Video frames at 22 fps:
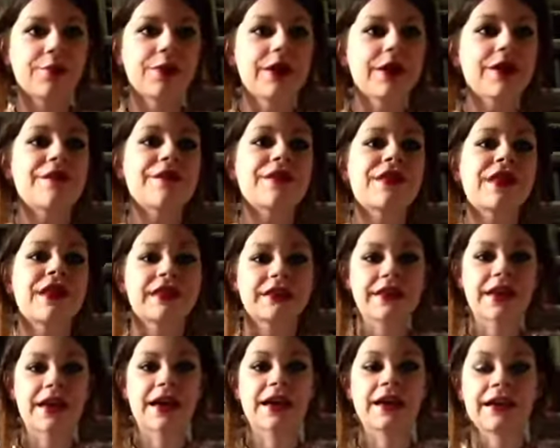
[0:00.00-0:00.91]
whenever they
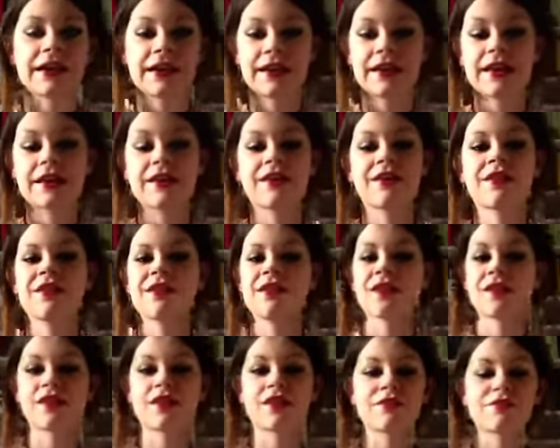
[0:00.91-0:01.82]
get here,
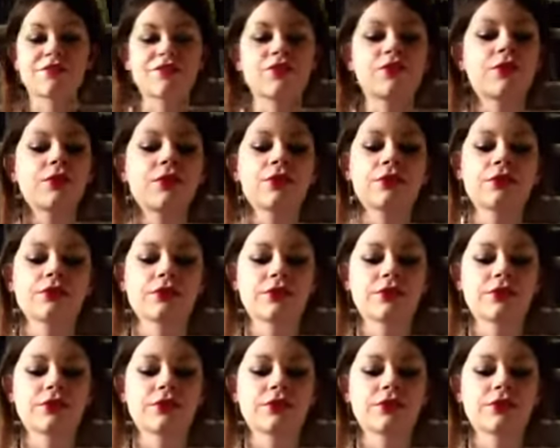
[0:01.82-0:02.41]
I will